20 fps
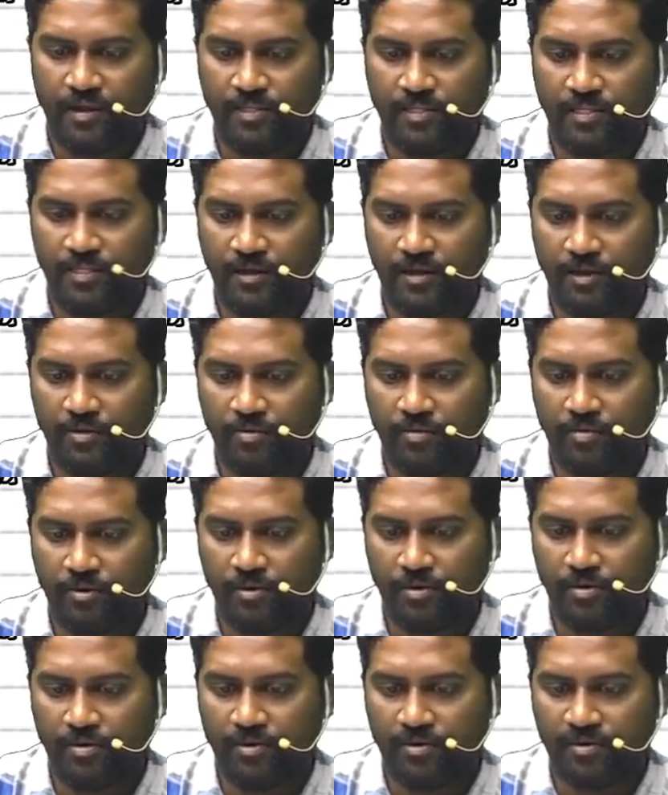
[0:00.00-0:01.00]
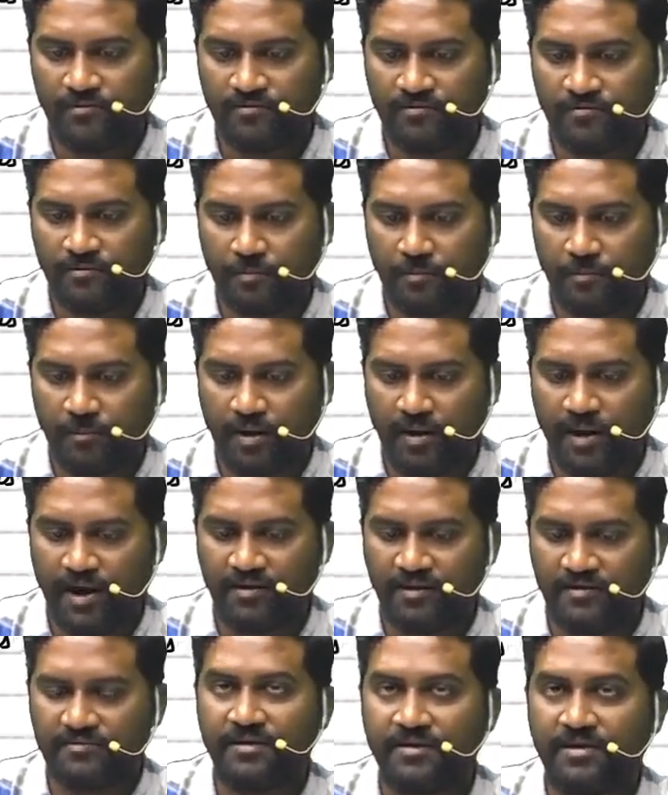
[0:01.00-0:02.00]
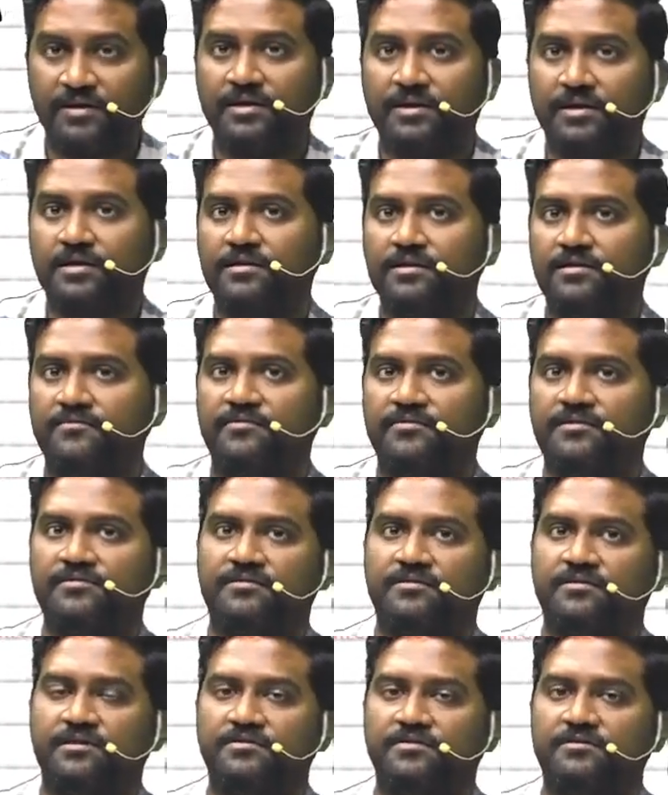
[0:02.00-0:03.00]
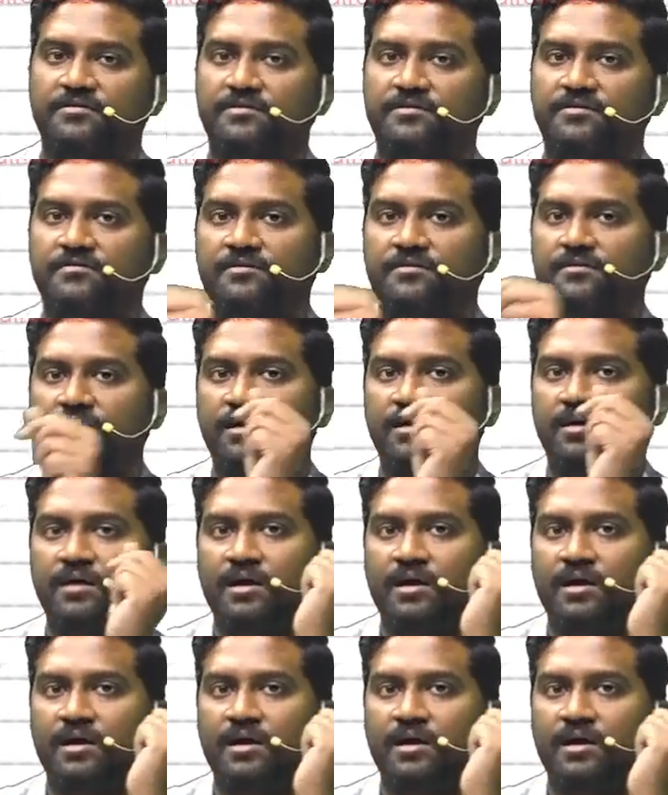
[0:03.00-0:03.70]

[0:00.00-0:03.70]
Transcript: In the known cause, parasitic infestations,